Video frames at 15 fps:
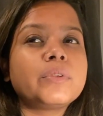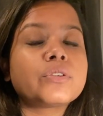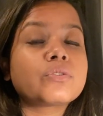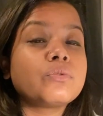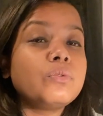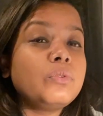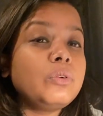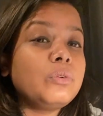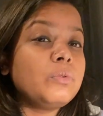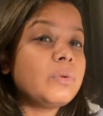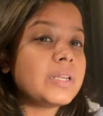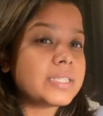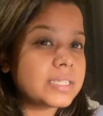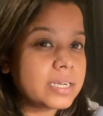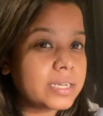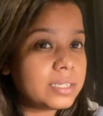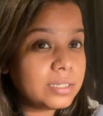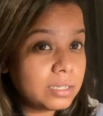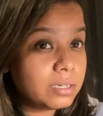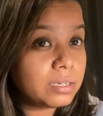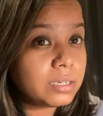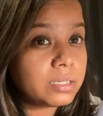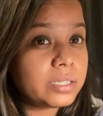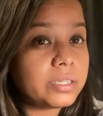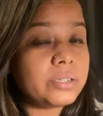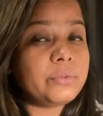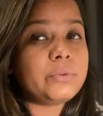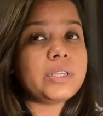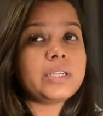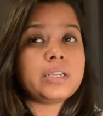school who are studying here, the
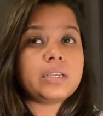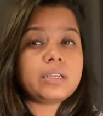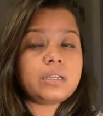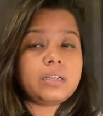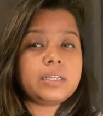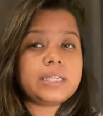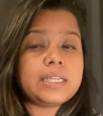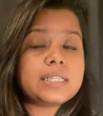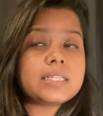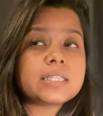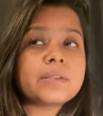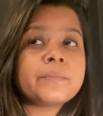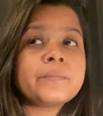UK kids.